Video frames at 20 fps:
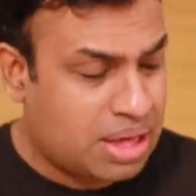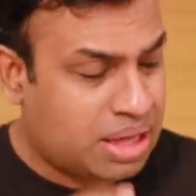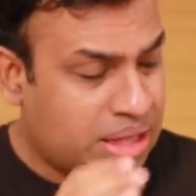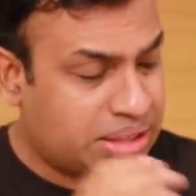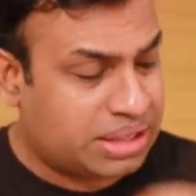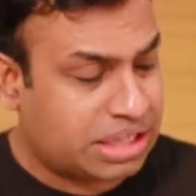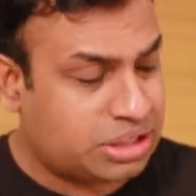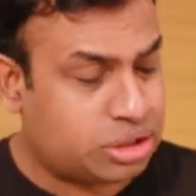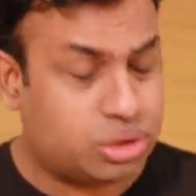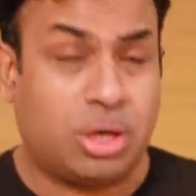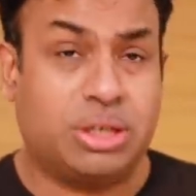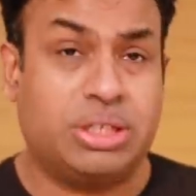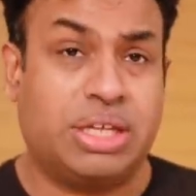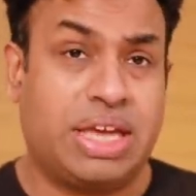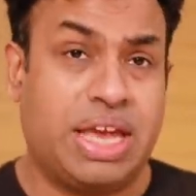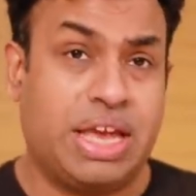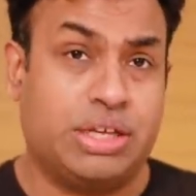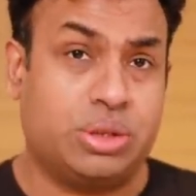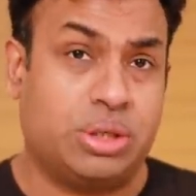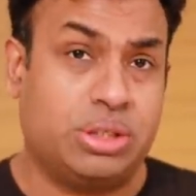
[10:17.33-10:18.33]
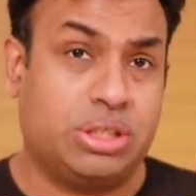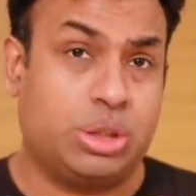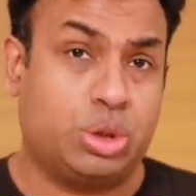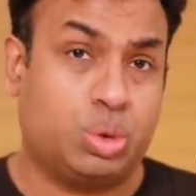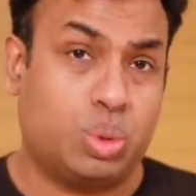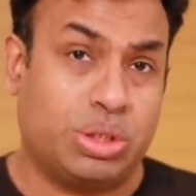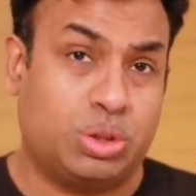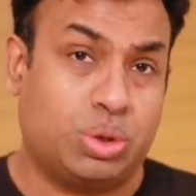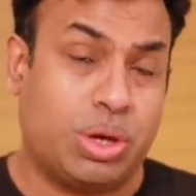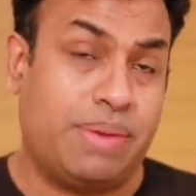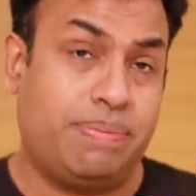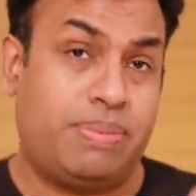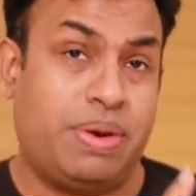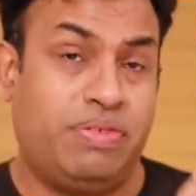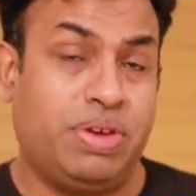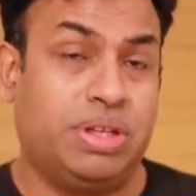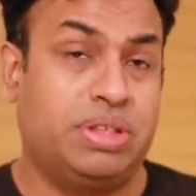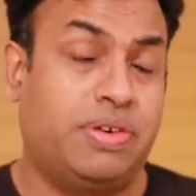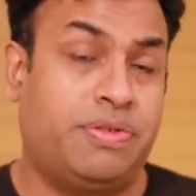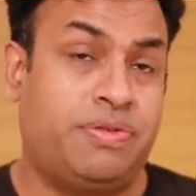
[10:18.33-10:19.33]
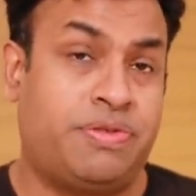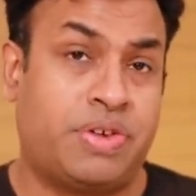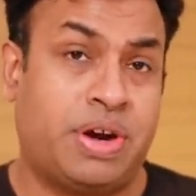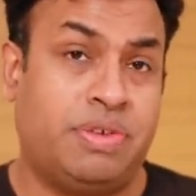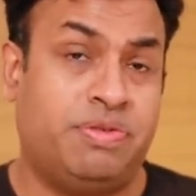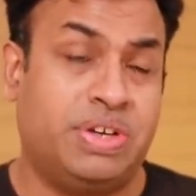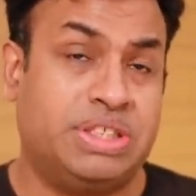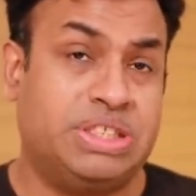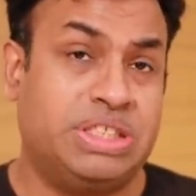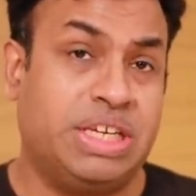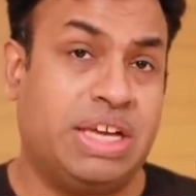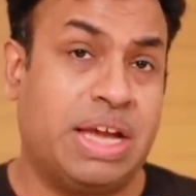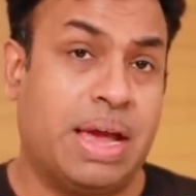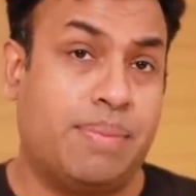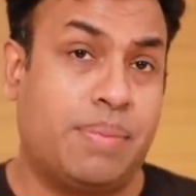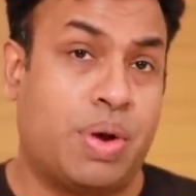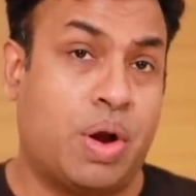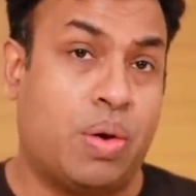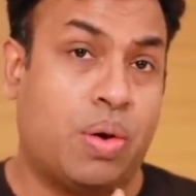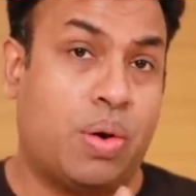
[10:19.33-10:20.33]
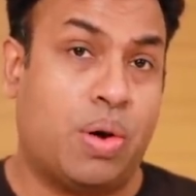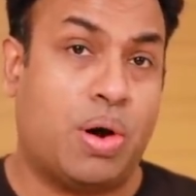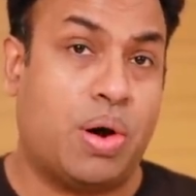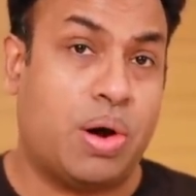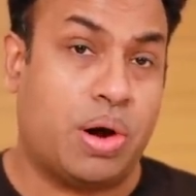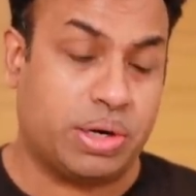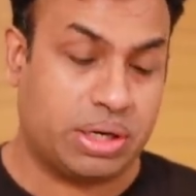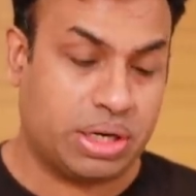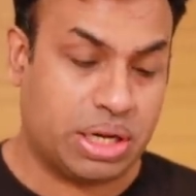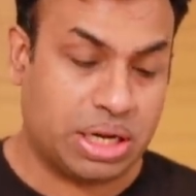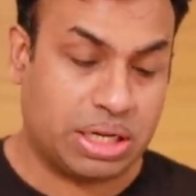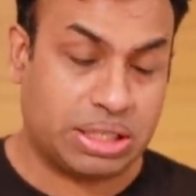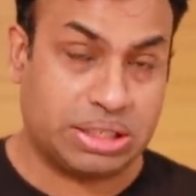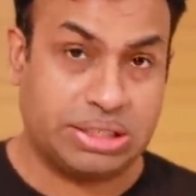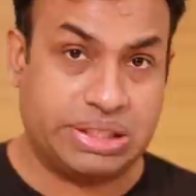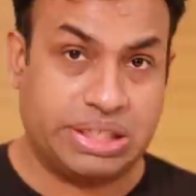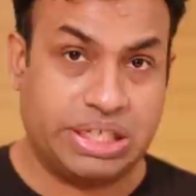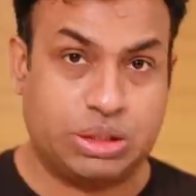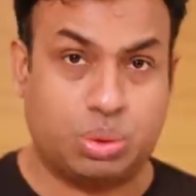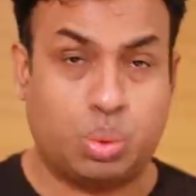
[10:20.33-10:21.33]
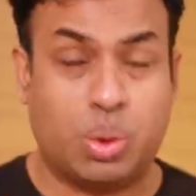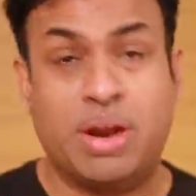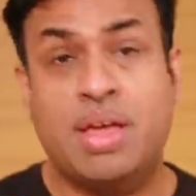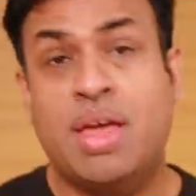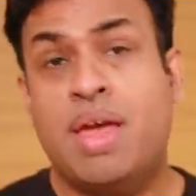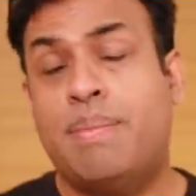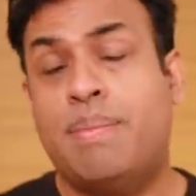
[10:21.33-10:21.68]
Uh, that's not the case on this one, so I prefer the front-facing camera on uh, this one.